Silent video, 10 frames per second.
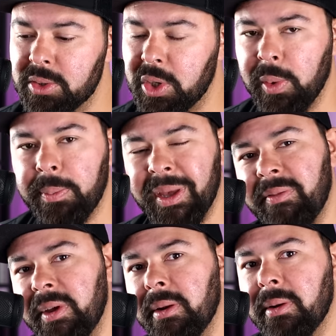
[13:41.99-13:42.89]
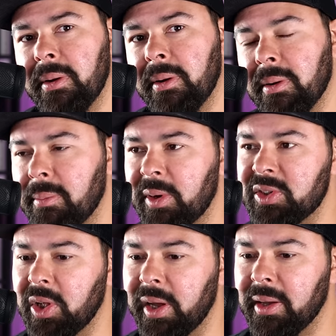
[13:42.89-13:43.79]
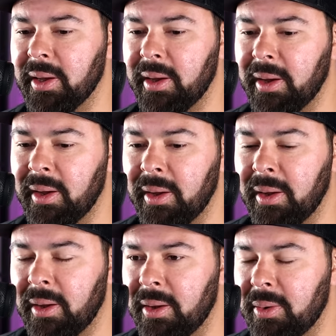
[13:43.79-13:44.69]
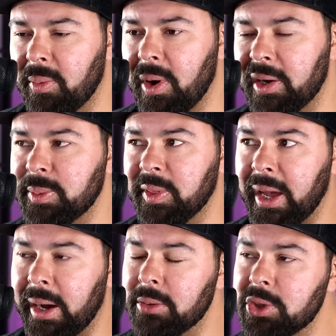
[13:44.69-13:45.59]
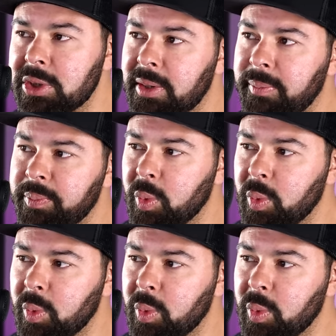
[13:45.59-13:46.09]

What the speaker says: So we pivot, much like Ross with the couch.